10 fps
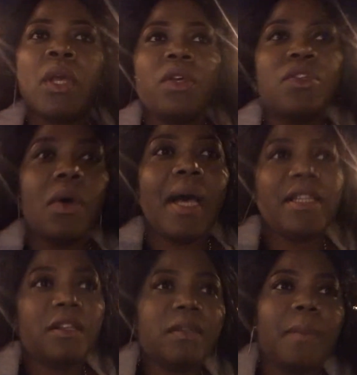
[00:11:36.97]
so i
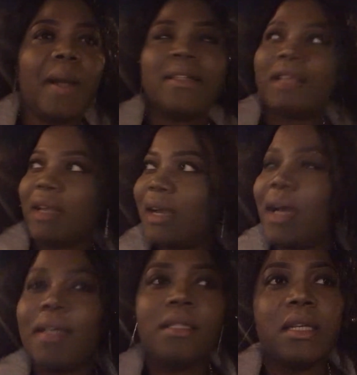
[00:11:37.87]
just parked the car
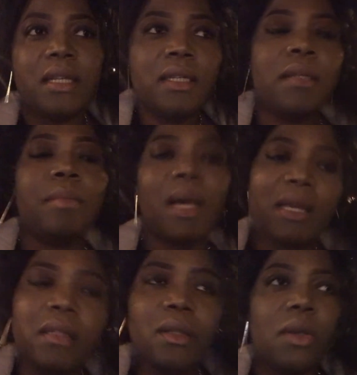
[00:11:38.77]
in the
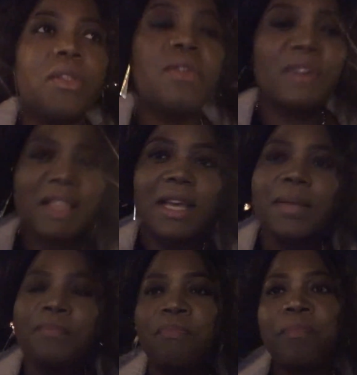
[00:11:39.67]
parking lot over there mm
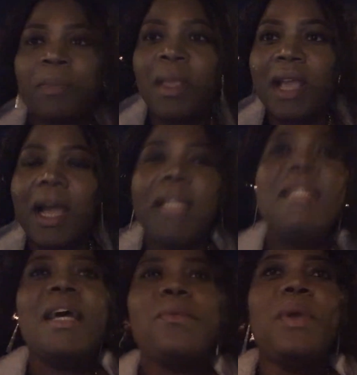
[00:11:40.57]
-hmm. and
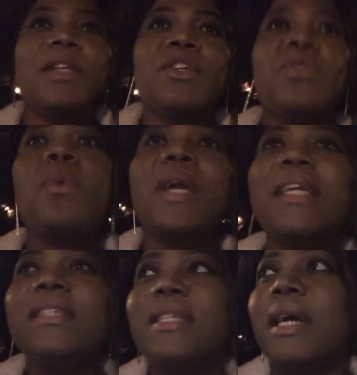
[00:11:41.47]
then we are just
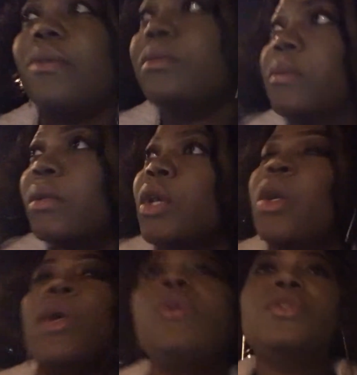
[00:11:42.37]
walking down
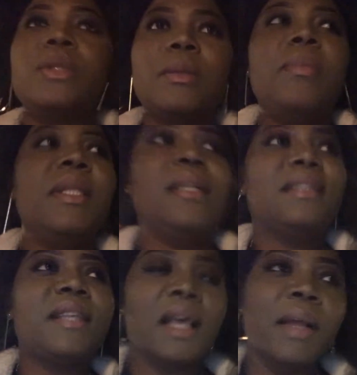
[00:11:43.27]
to the
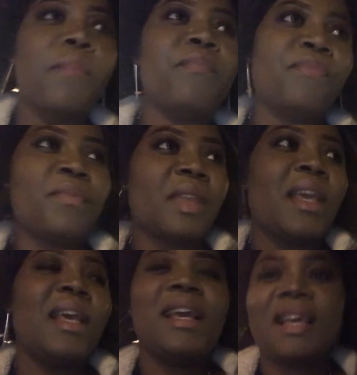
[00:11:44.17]
place the
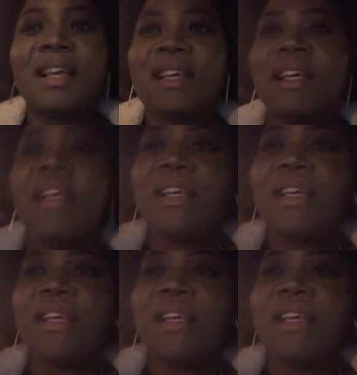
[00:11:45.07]
kids are having